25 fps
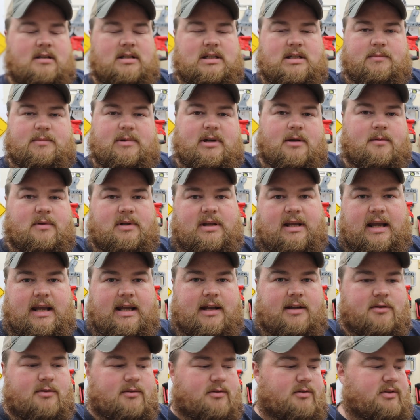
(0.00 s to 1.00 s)
to be able to
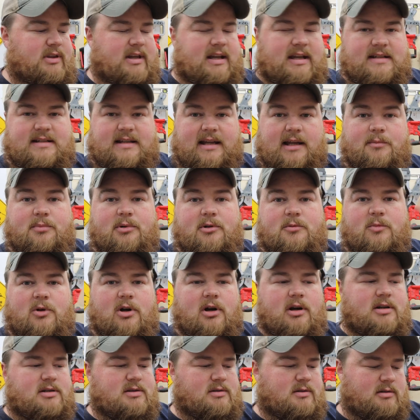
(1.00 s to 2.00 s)
handle things like
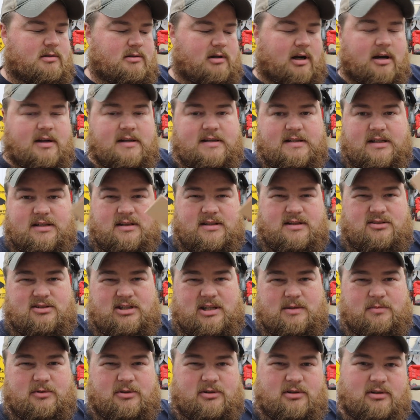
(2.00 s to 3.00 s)
bookmarks or honestly the
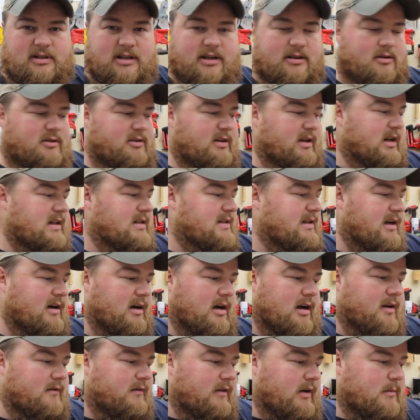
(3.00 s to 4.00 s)
cheap little leather things that I
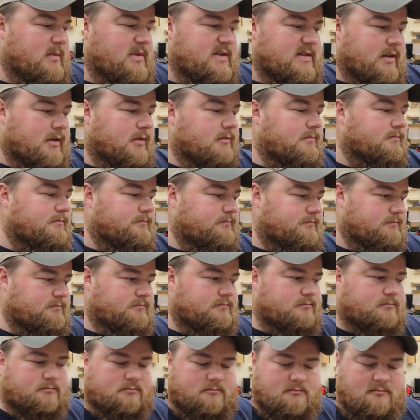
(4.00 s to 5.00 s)
got off Amazon.
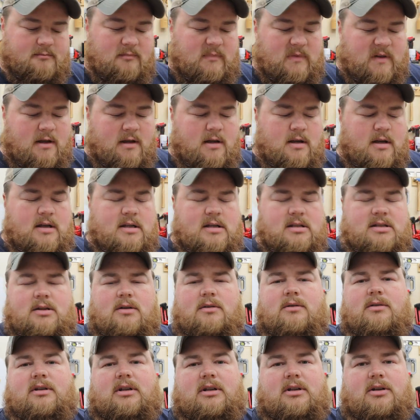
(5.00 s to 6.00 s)

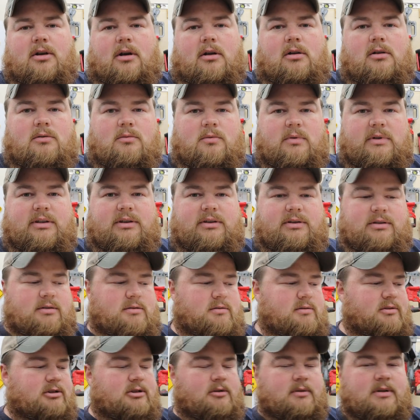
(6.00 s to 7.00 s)
So the goal with
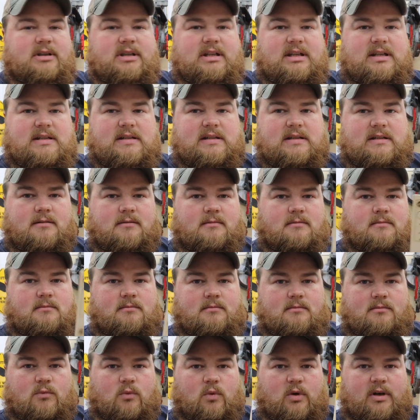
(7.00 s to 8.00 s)
doing these,
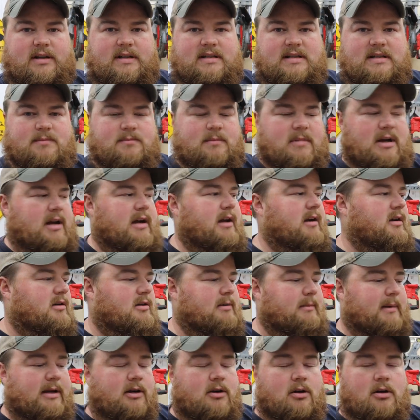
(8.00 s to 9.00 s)
what is my,
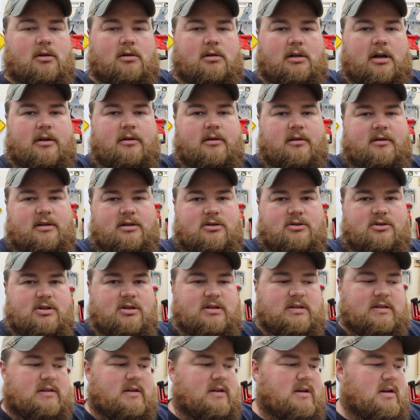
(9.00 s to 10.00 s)
my goal other than
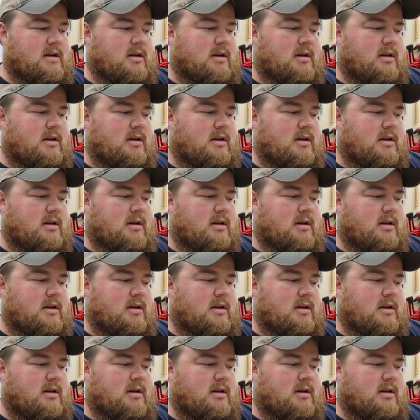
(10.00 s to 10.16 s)
just